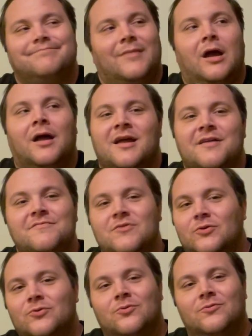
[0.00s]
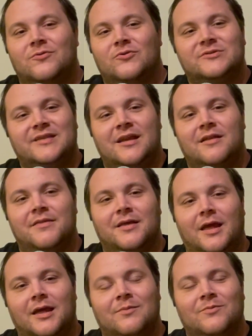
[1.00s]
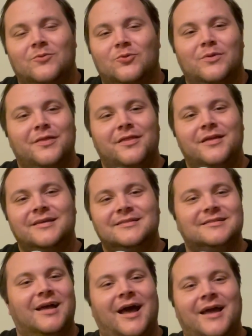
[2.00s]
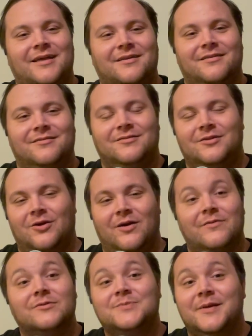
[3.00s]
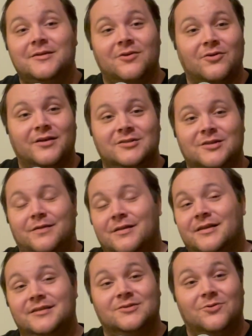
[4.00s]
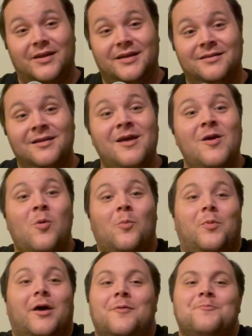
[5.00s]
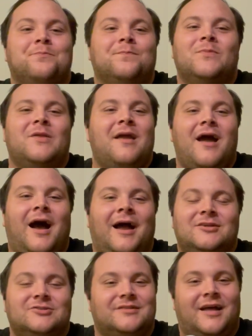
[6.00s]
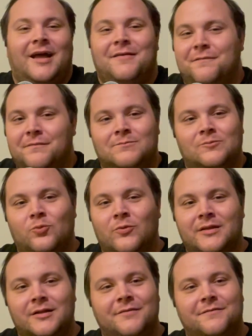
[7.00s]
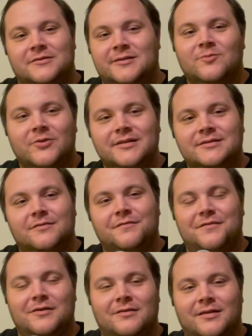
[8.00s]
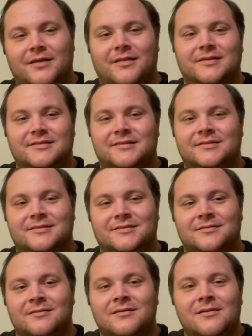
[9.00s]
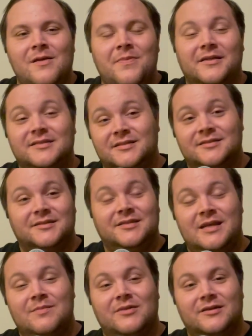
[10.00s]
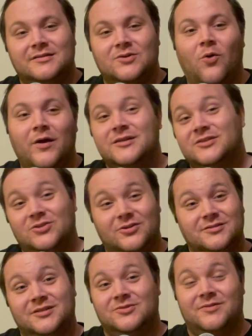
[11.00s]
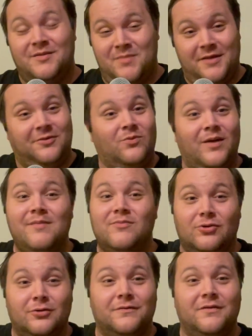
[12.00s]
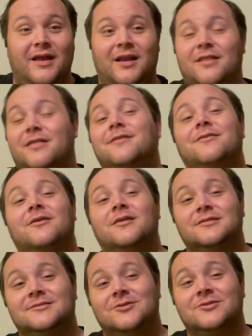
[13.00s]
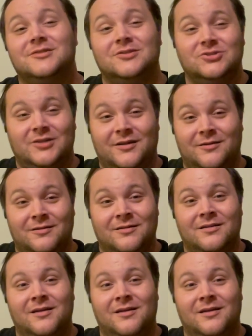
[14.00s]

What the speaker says: I have no skin in the game with this. I respect Jokic. I think he's great. But I've really, for some reason, feel like this is a team that is going to start to, they made the right move, and I think they're going to start to gel